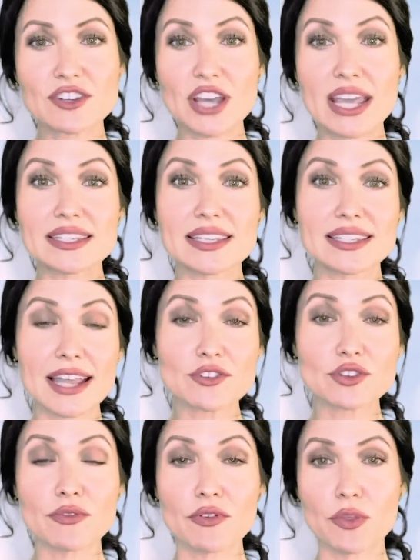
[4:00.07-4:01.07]
H A is
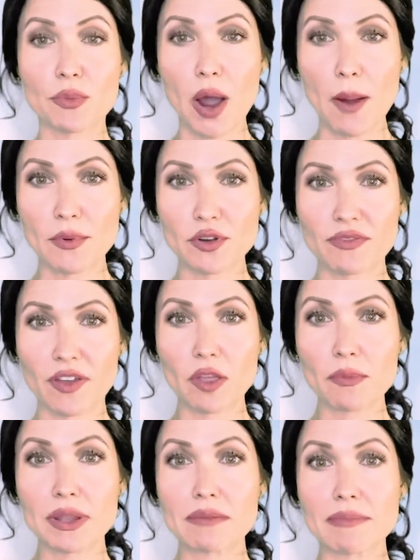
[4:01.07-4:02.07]
essential for the proper
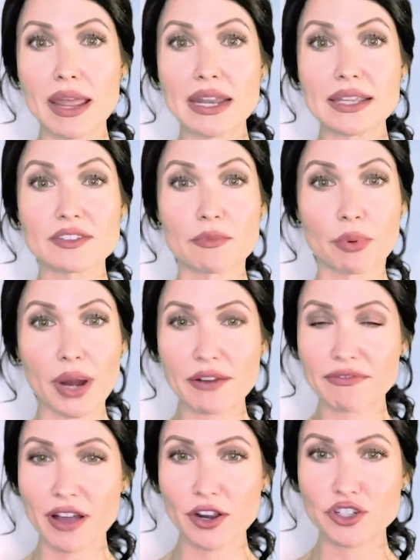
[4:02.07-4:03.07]
development and maintenance of brain
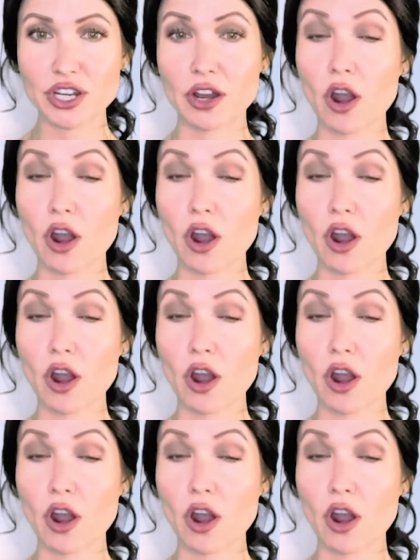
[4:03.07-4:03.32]
function,